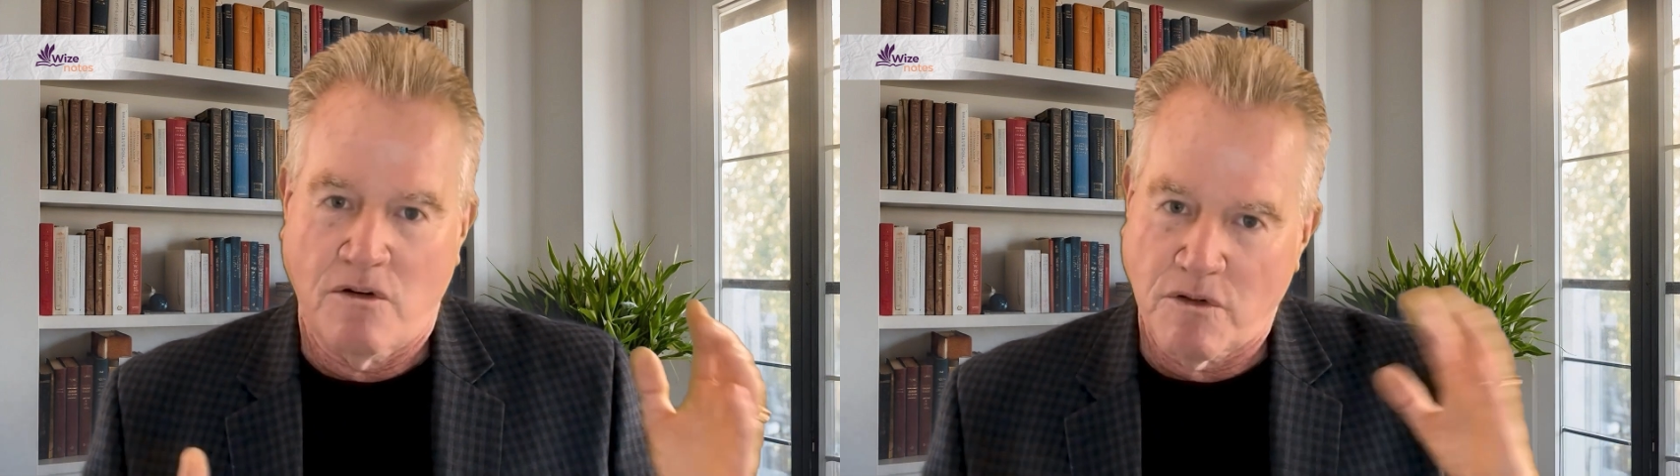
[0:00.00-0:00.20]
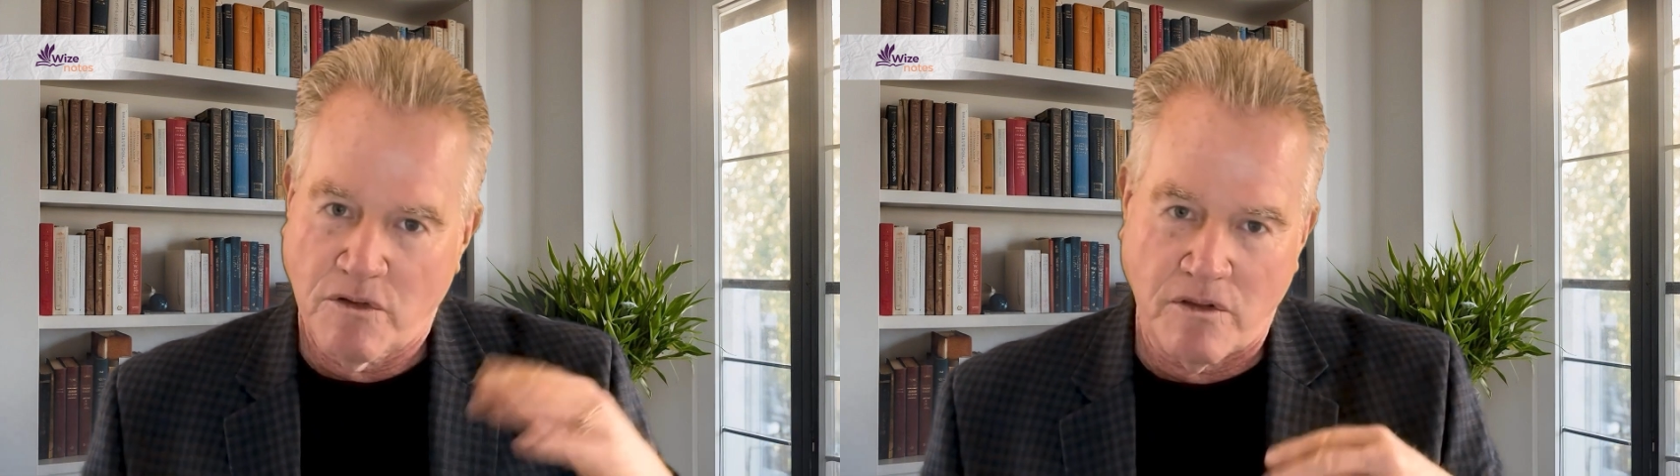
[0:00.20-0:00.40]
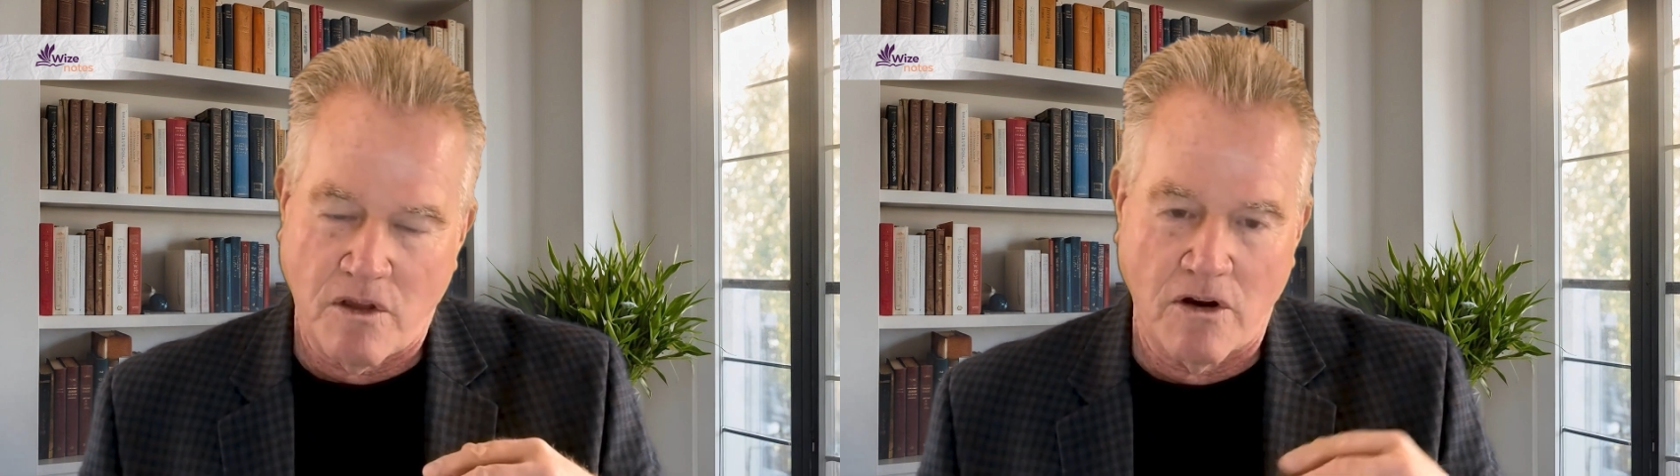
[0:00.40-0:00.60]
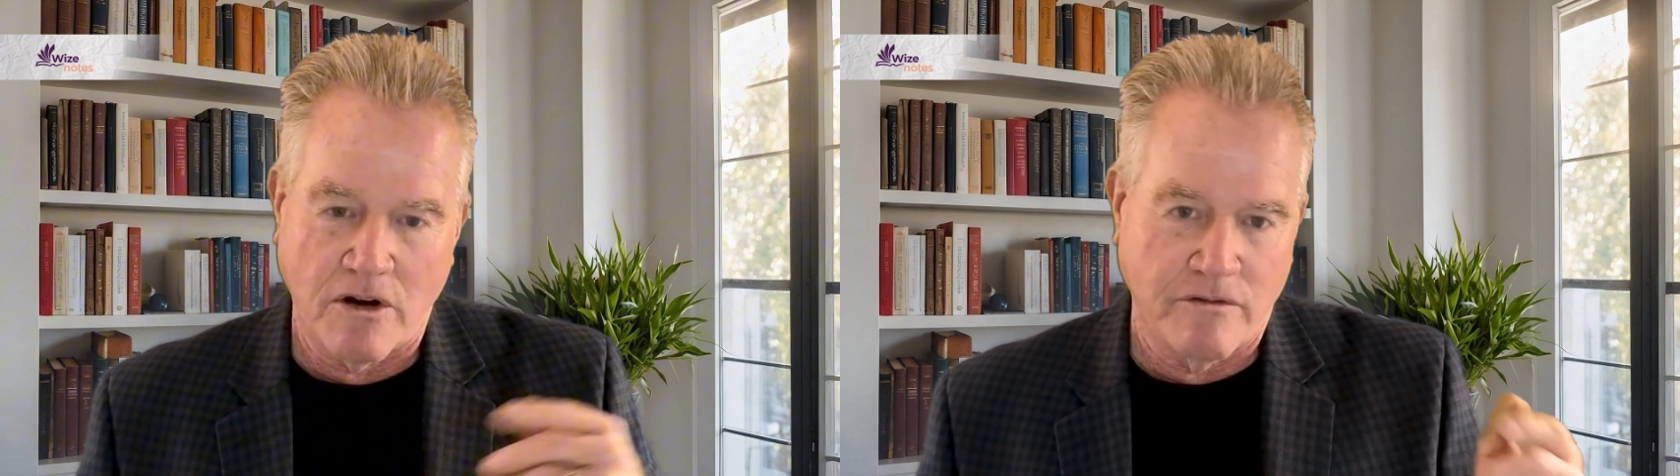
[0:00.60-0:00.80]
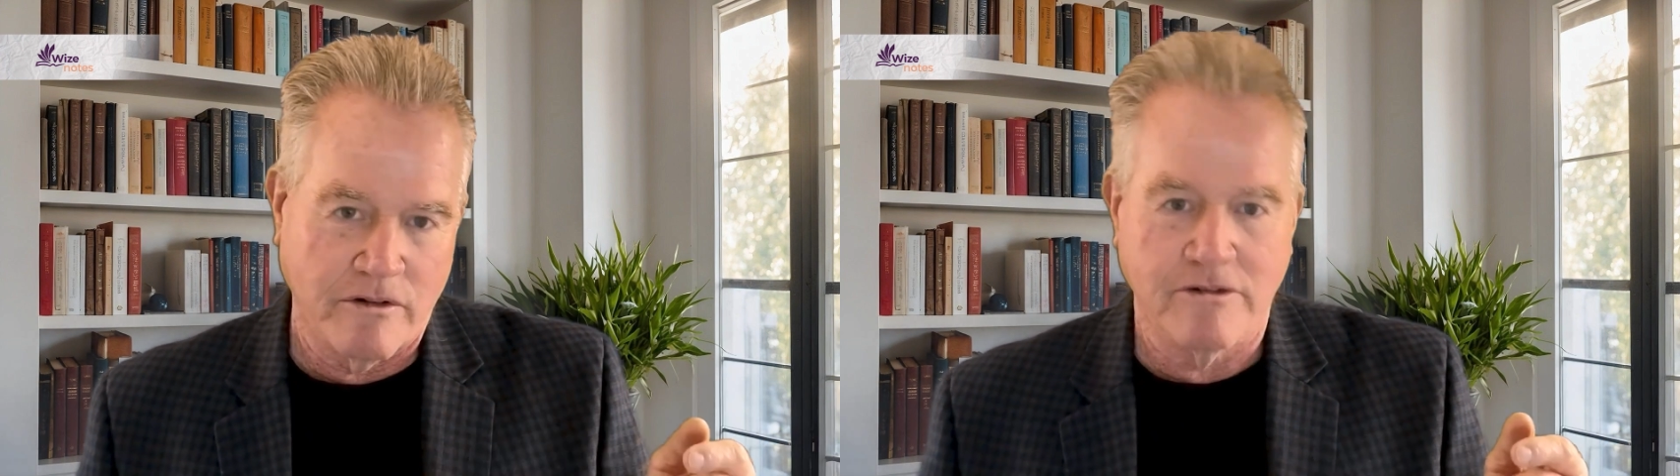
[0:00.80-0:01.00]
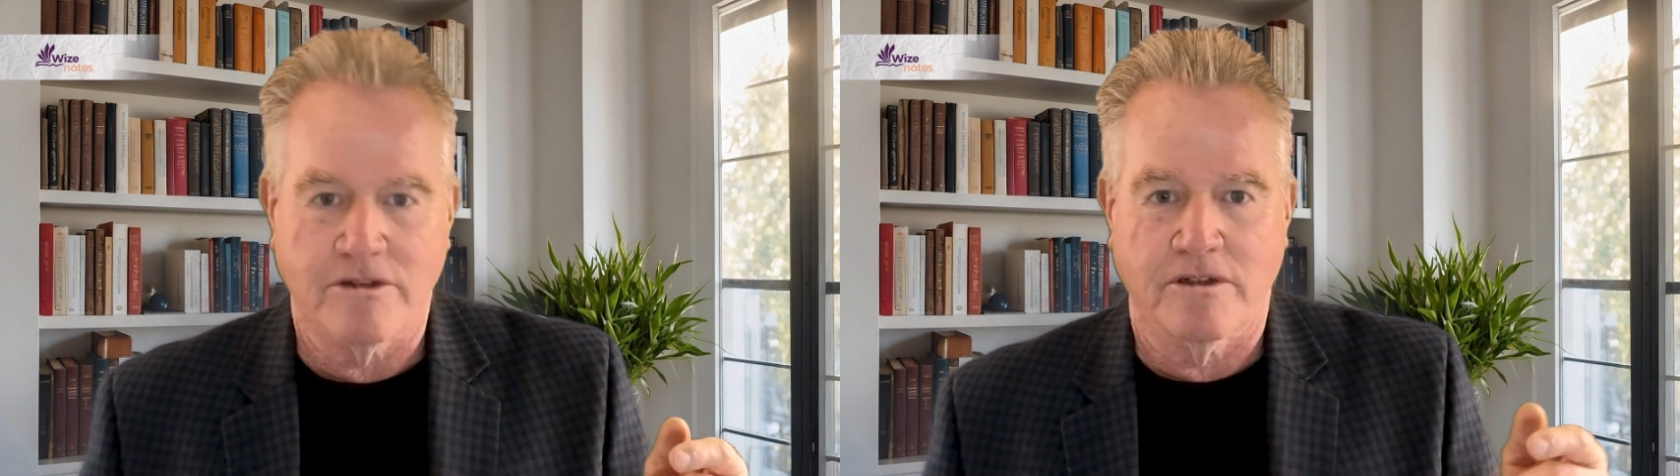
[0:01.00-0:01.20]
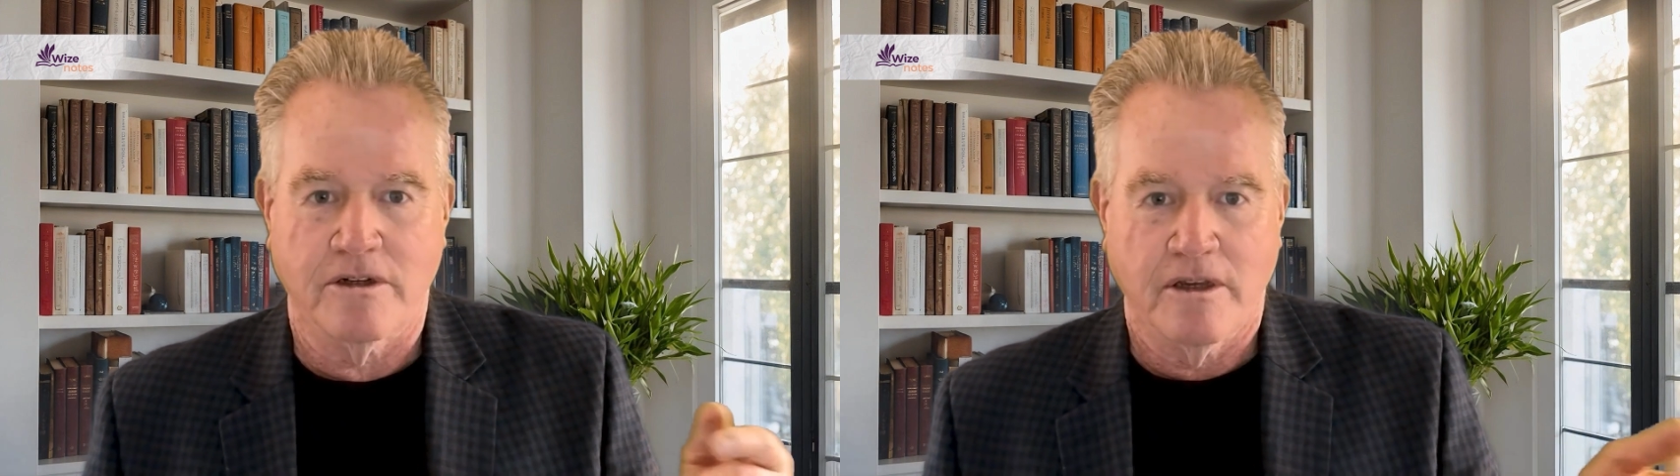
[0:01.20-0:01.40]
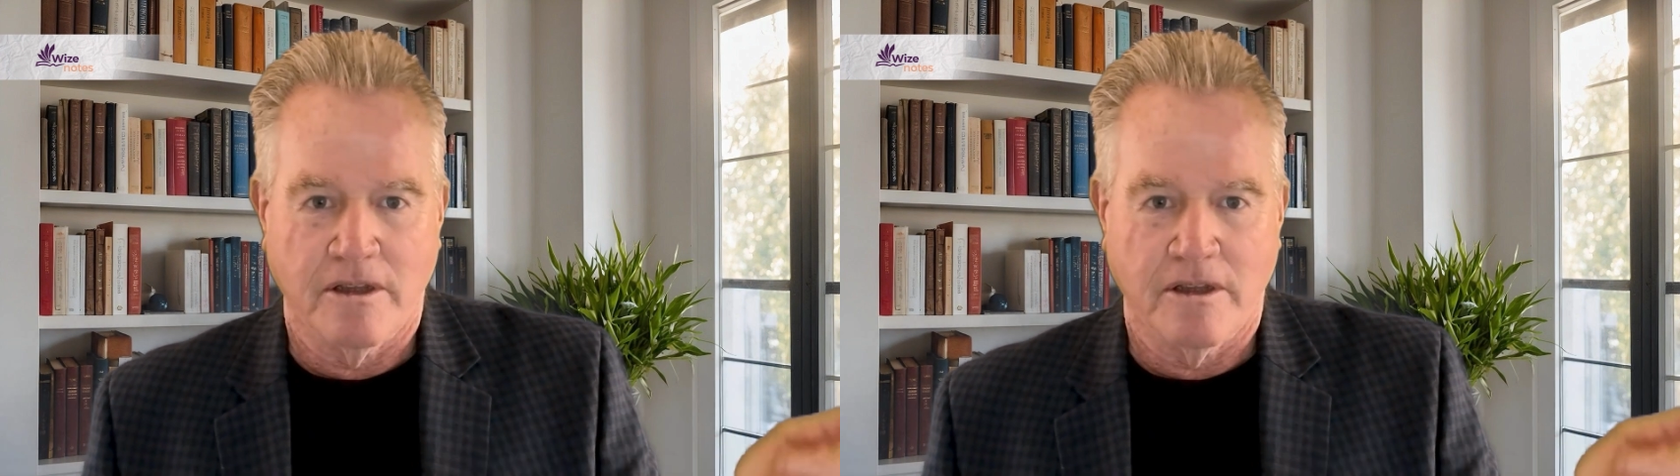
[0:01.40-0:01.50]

For the longer version,